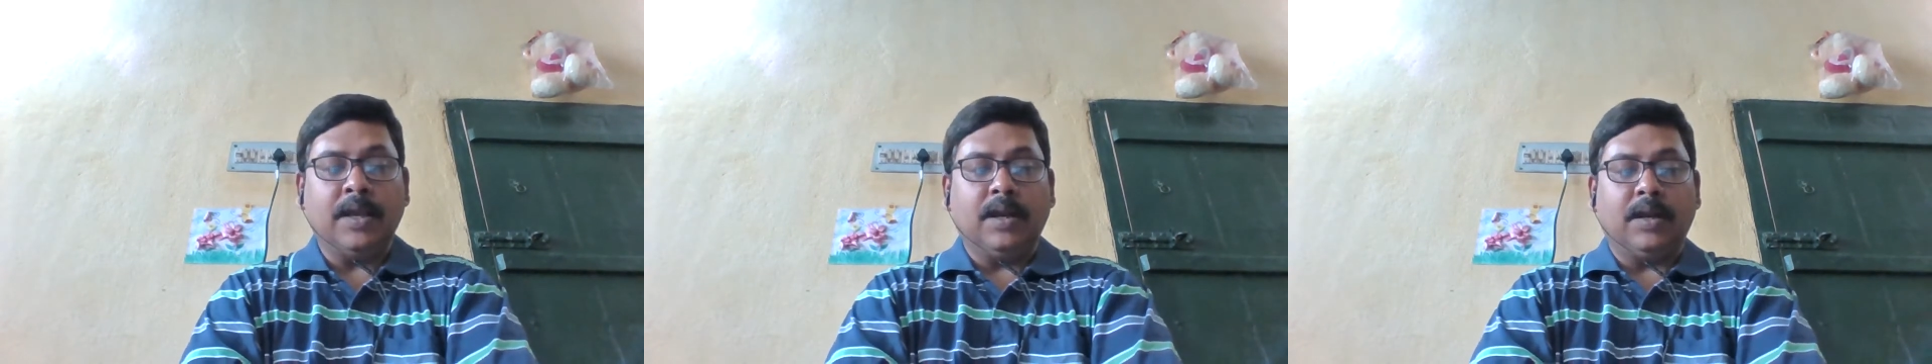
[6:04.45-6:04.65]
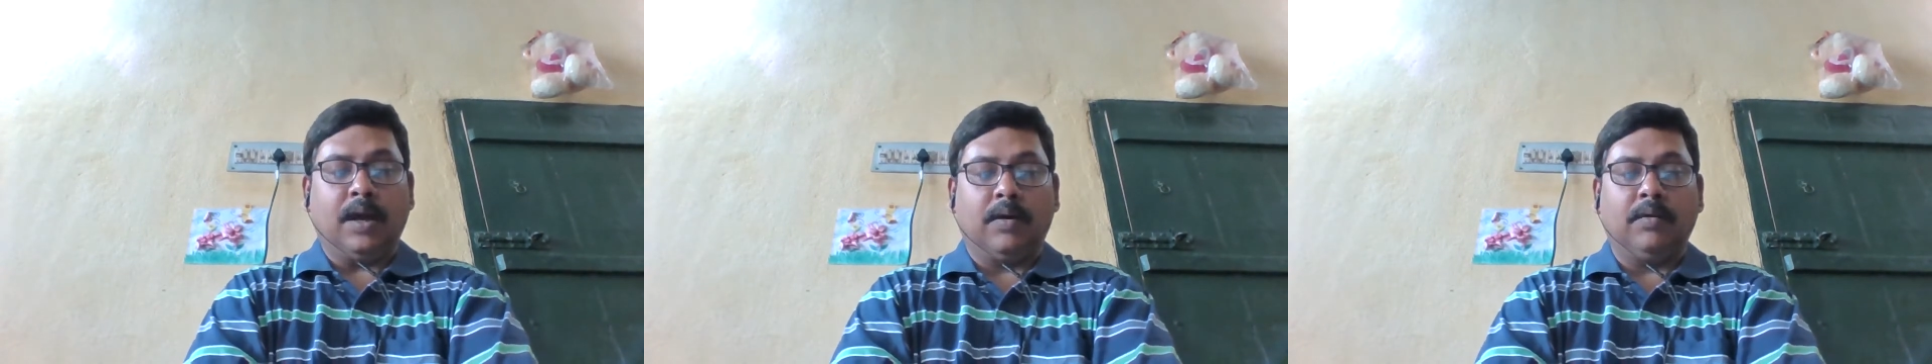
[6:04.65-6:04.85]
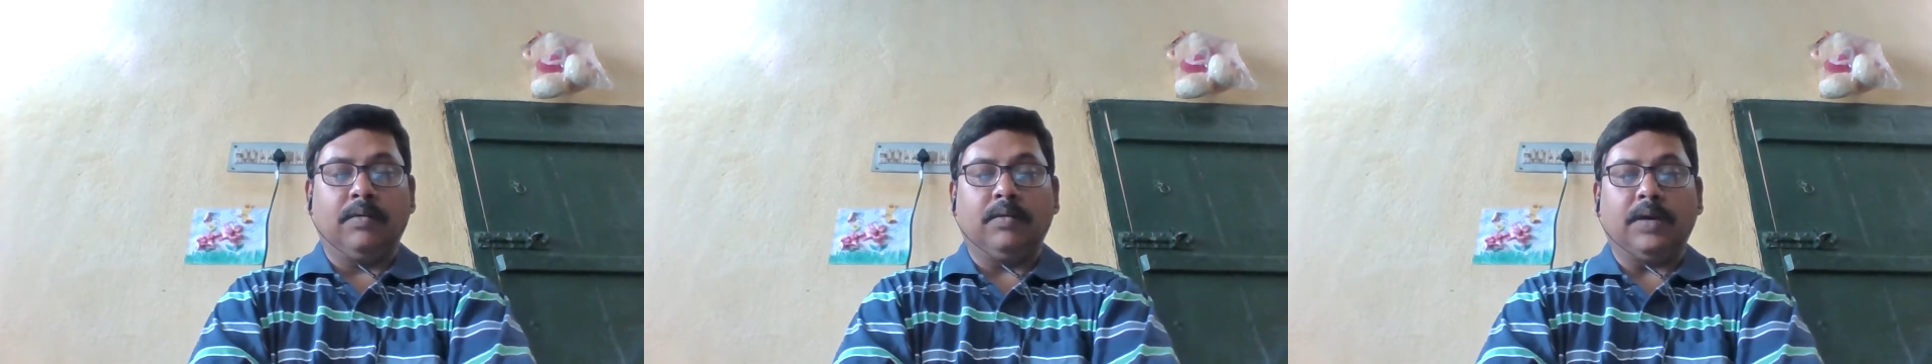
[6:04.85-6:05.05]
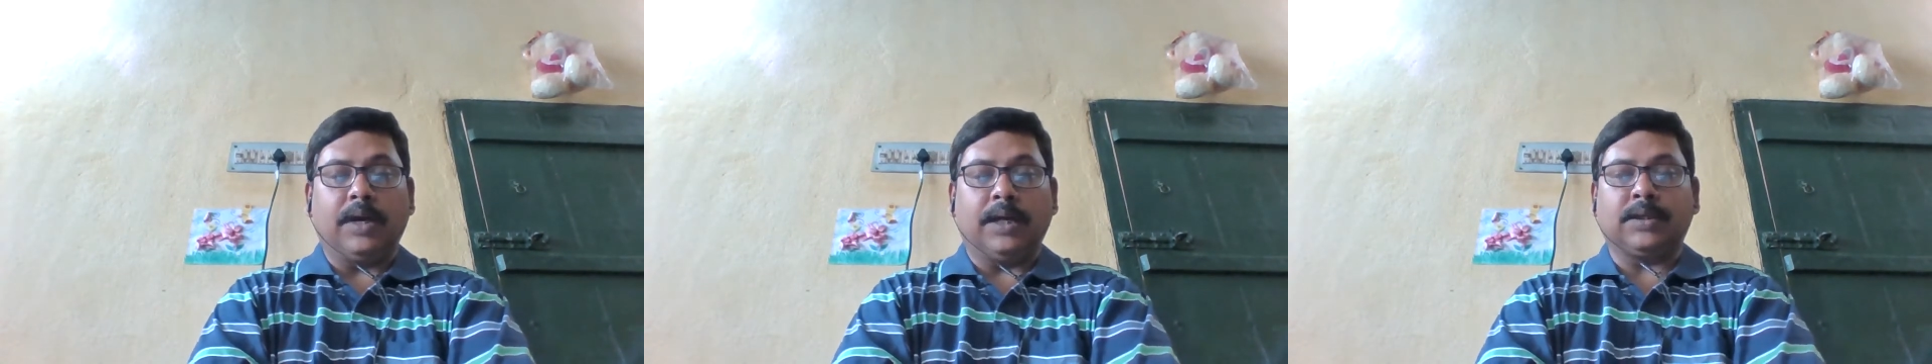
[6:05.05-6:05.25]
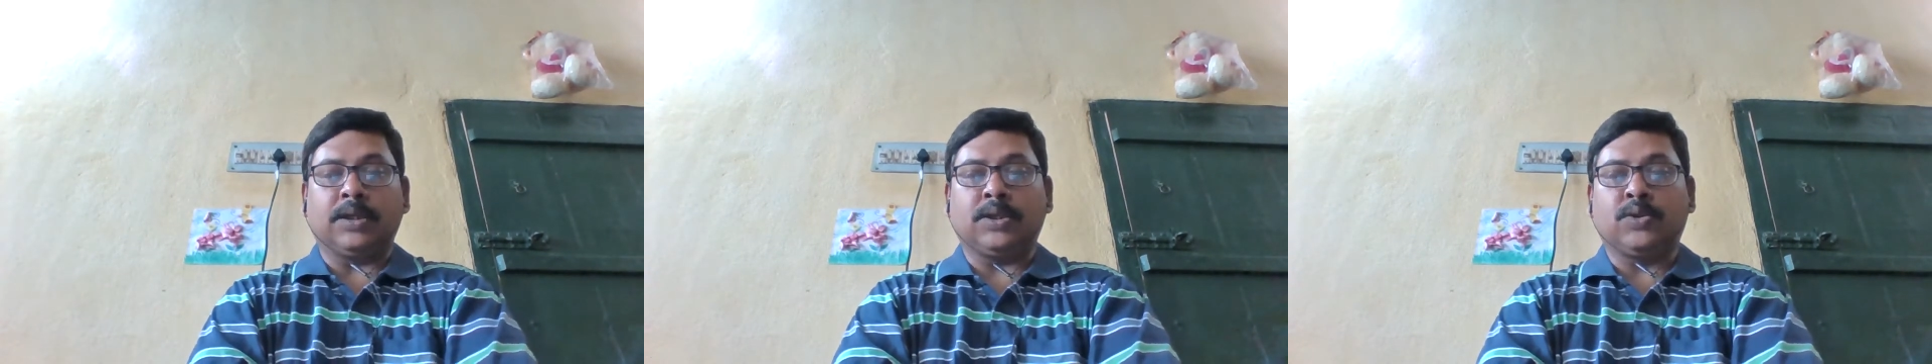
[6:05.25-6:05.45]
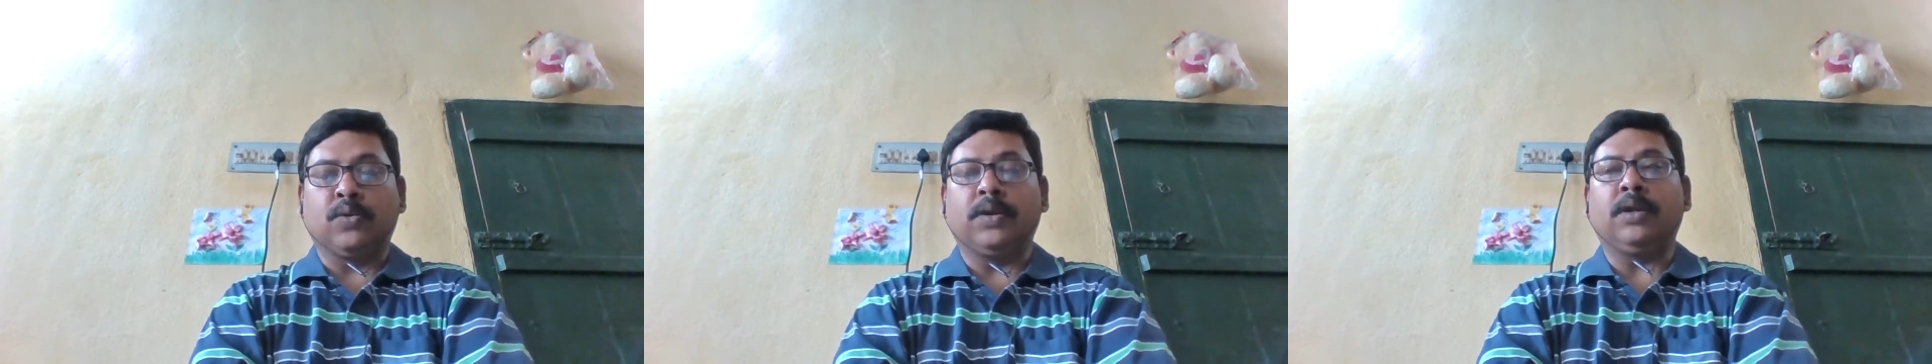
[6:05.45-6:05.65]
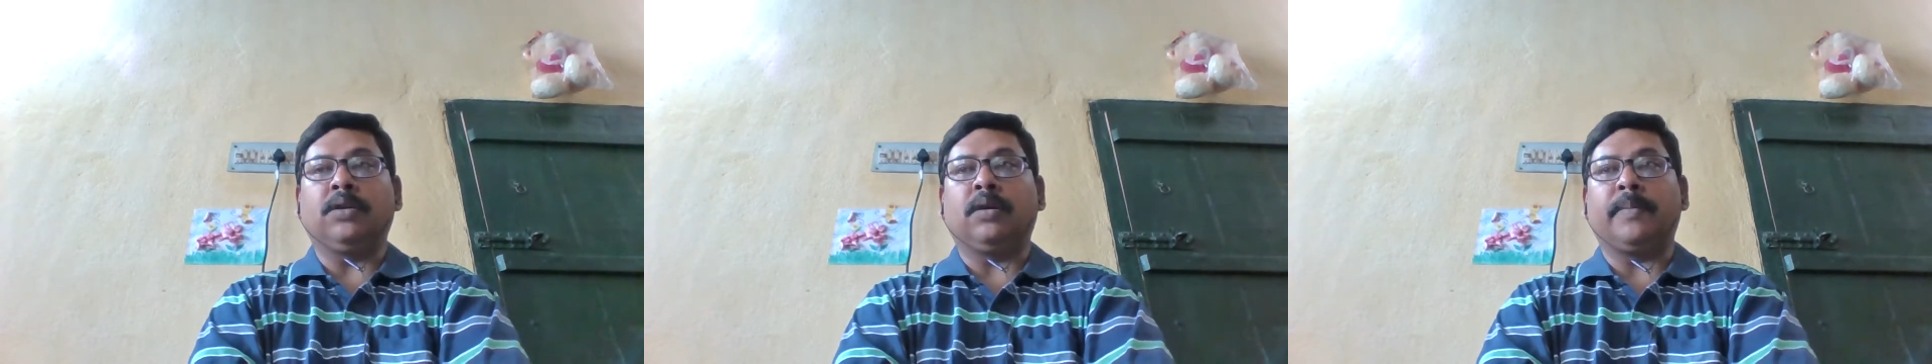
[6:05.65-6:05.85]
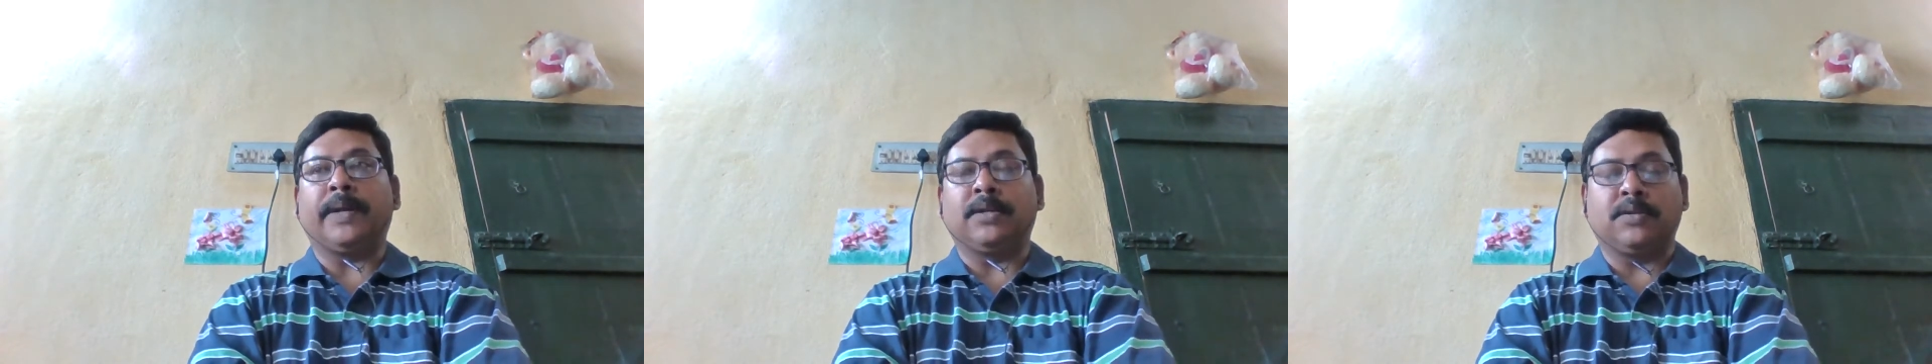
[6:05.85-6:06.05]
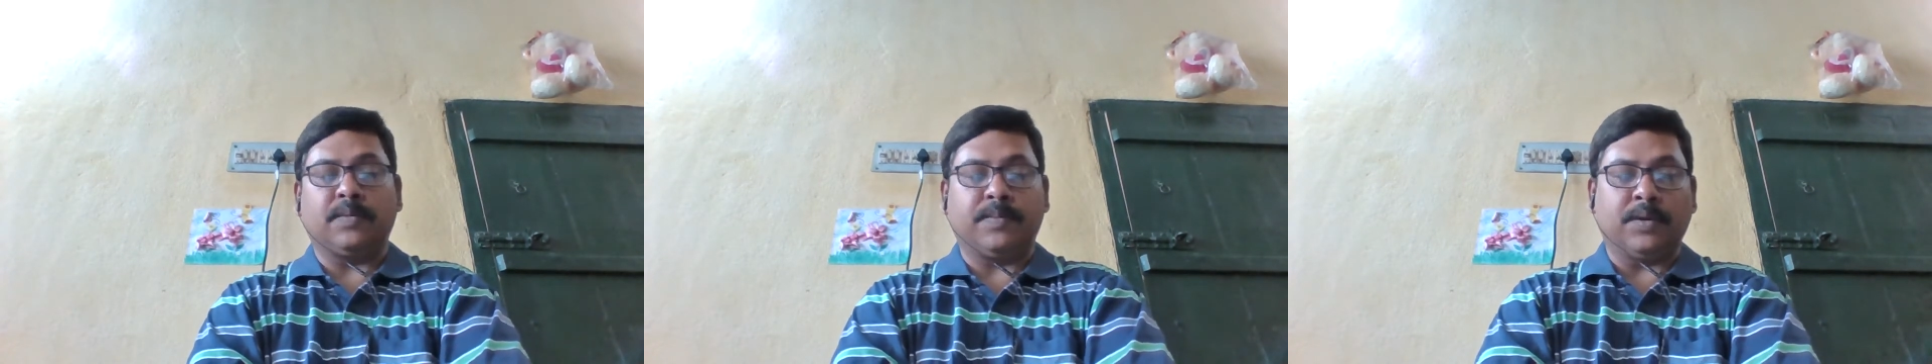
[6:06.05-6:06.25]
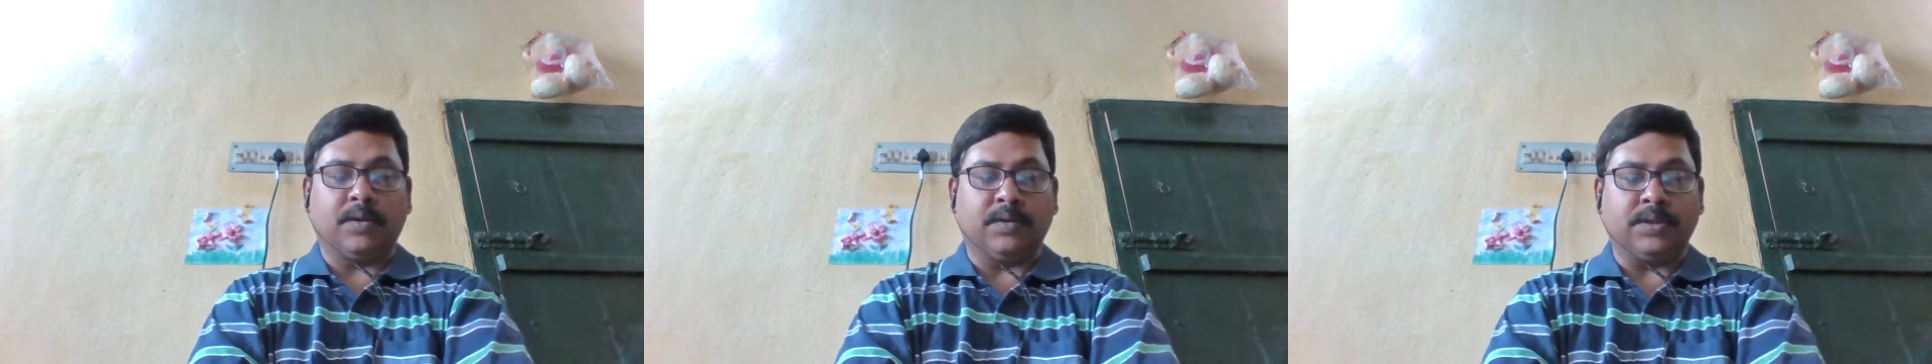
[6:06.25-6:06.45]
Now, as a student of
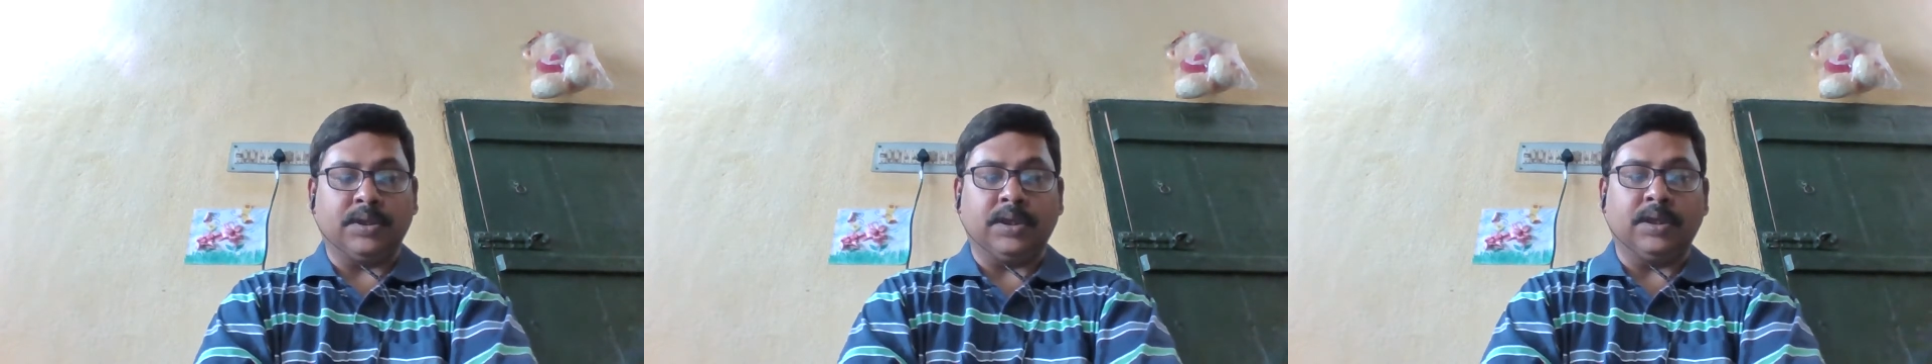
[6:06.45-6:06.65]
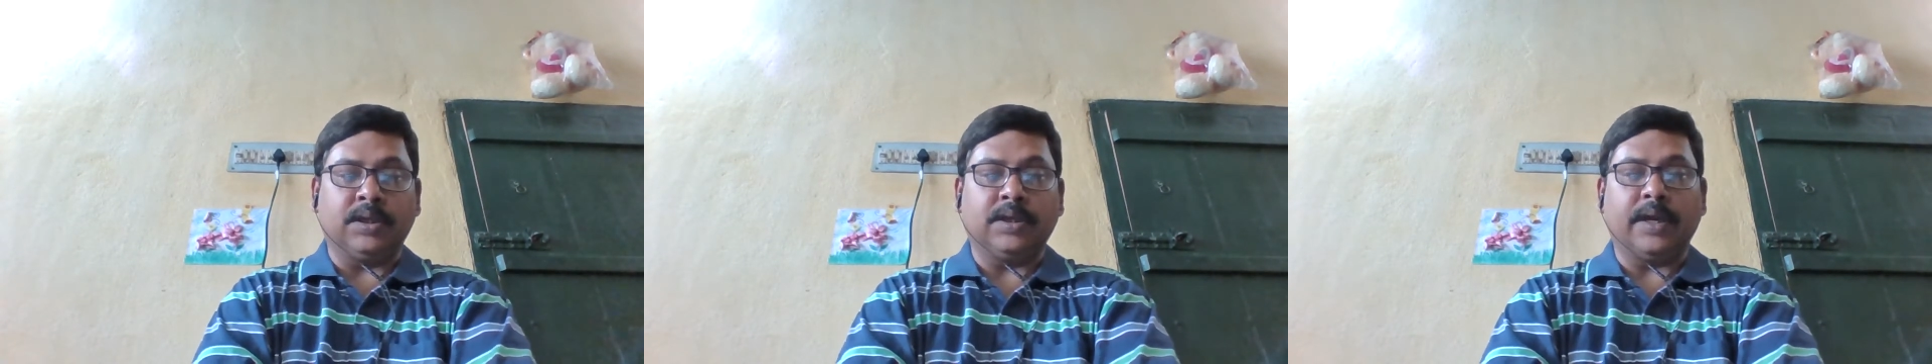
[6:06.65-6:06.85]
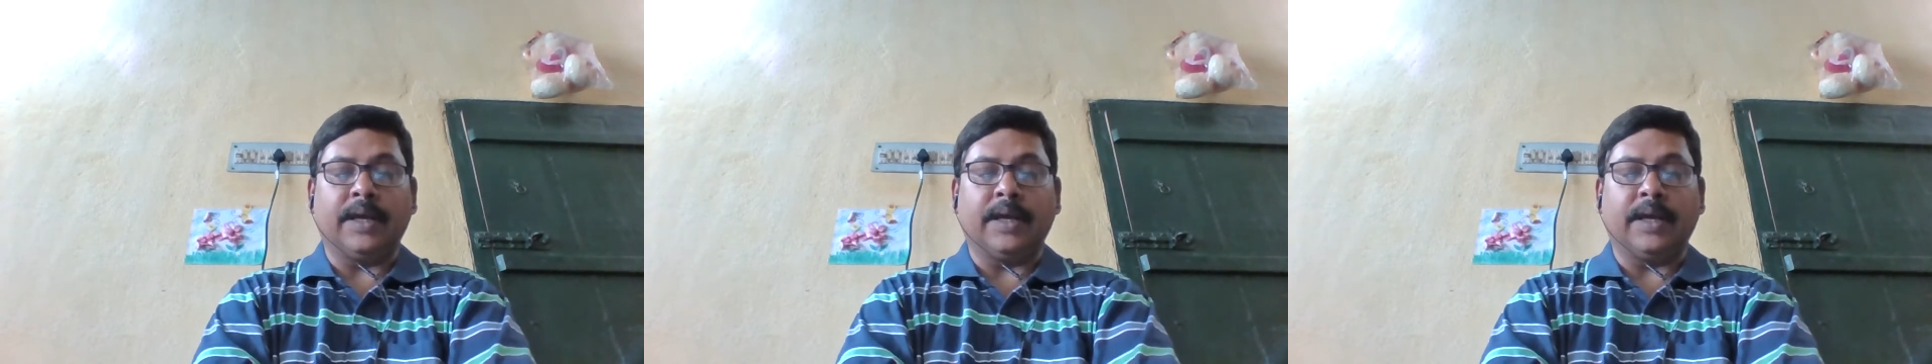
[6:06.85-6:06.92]
anthropology